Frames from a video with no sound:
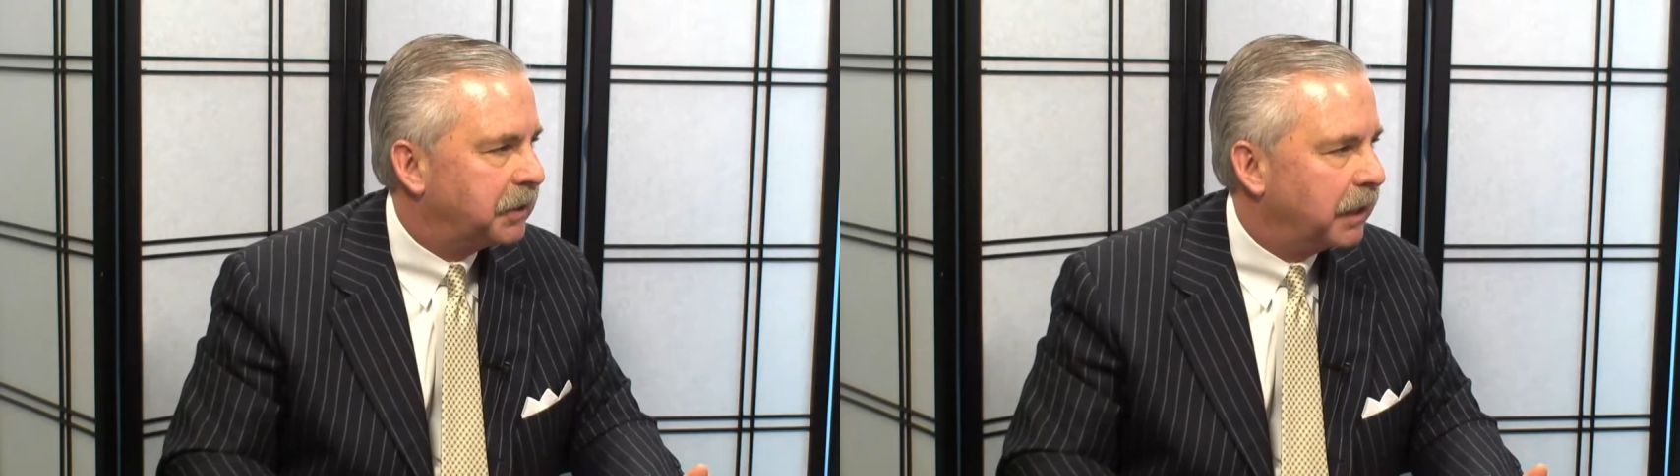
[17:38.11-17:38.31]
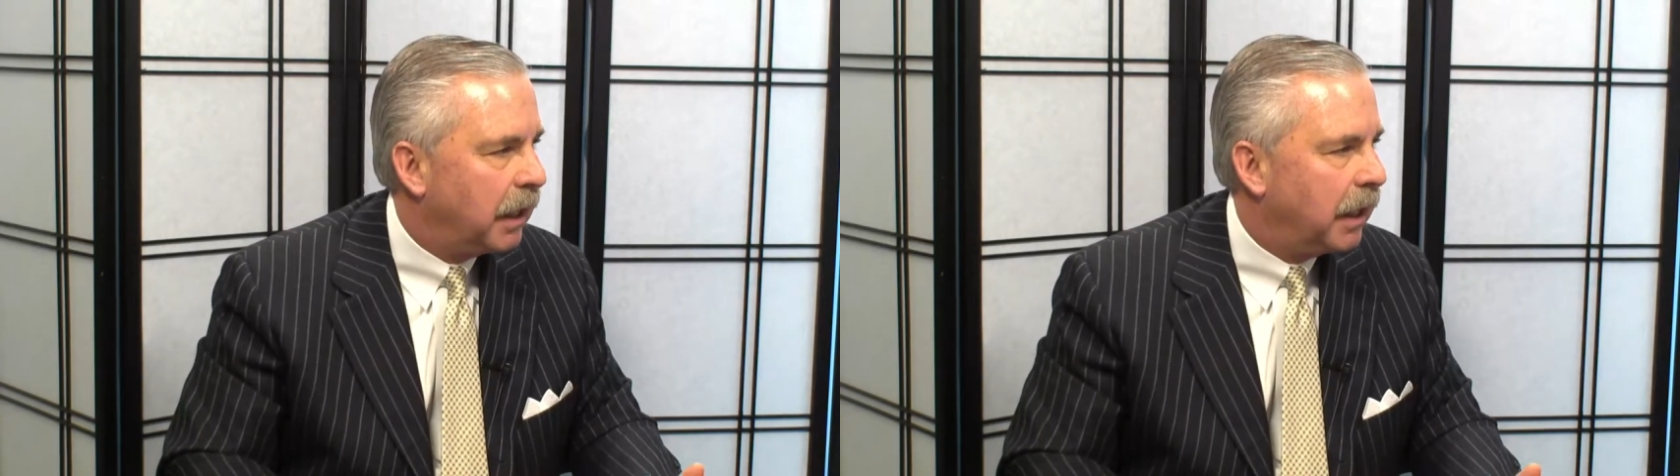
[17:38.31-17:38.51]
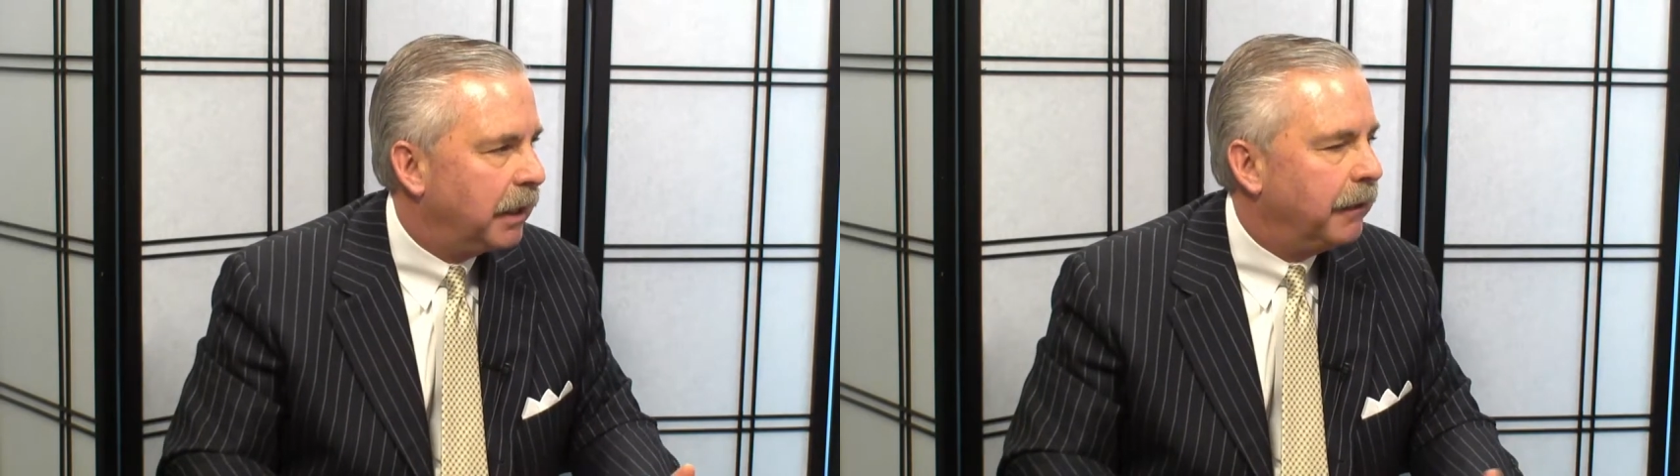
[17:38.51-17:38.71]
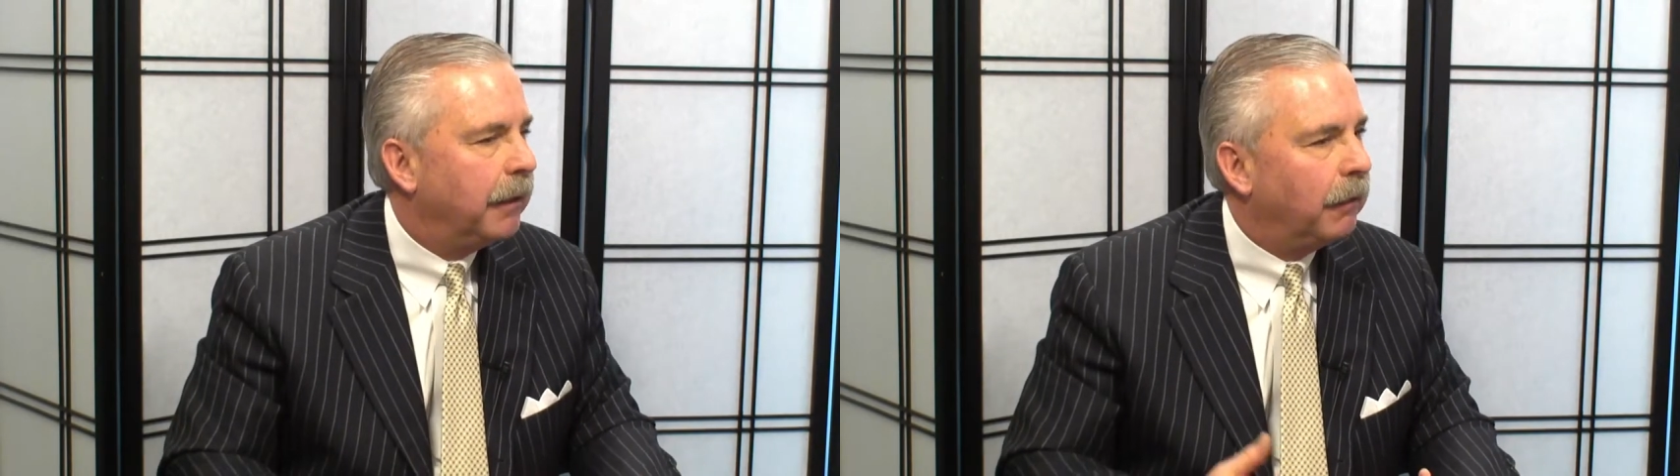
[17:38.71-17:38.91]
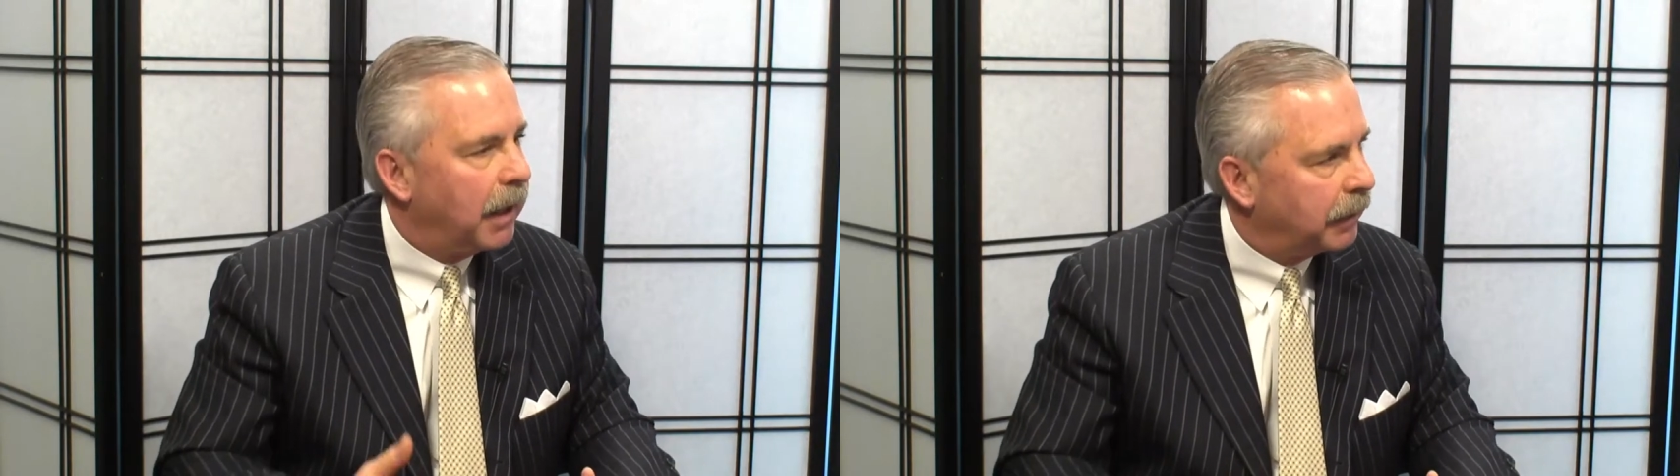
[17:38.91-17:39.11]
side
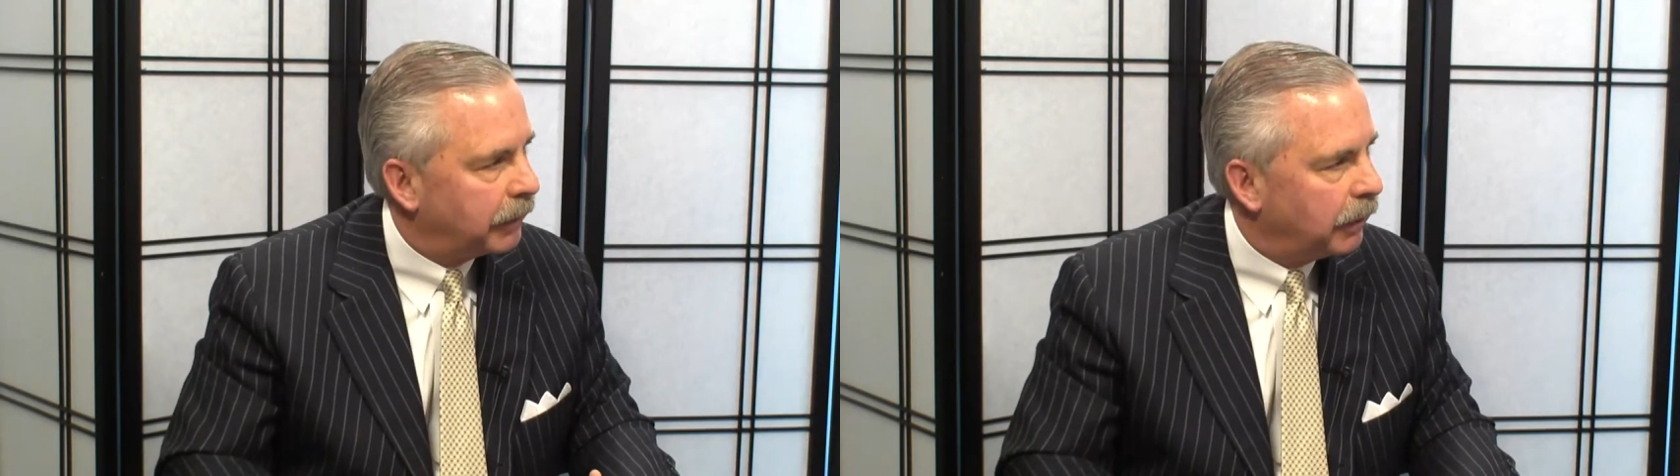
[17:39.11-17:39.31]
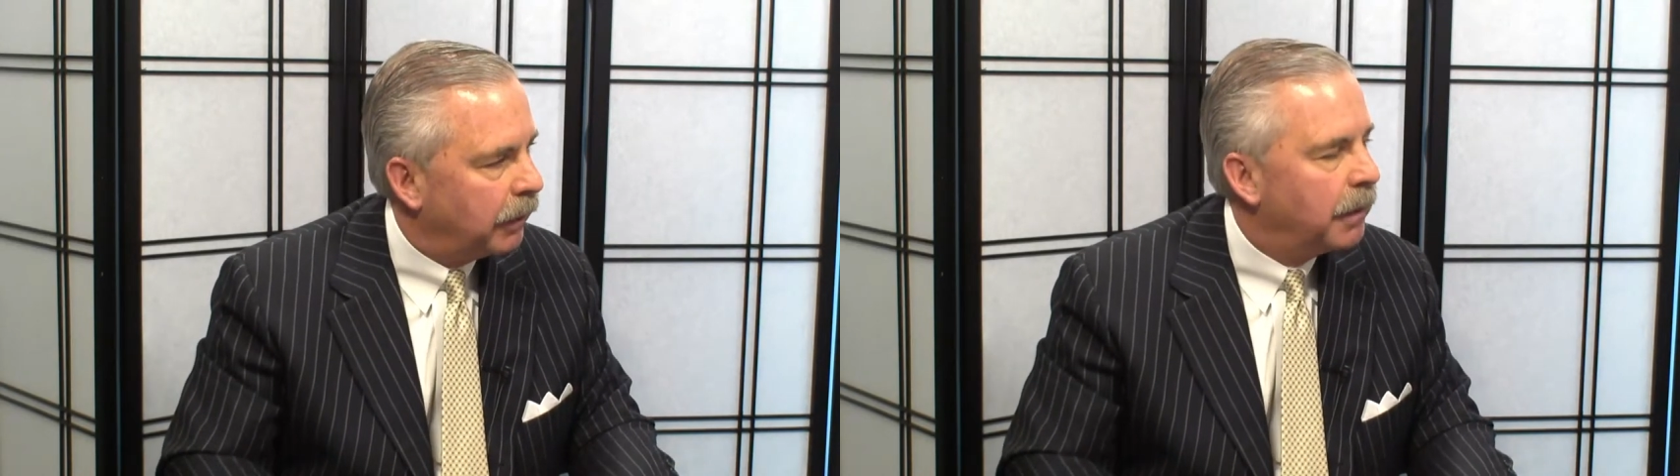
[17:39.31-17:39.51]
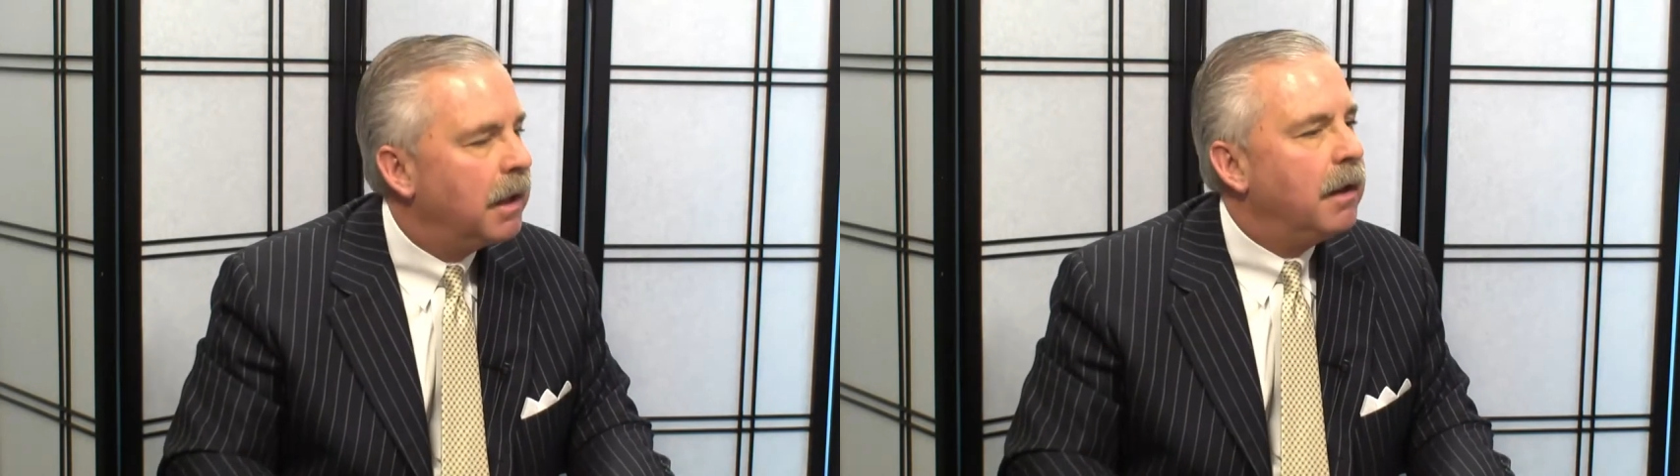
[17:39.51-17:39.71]
that are out there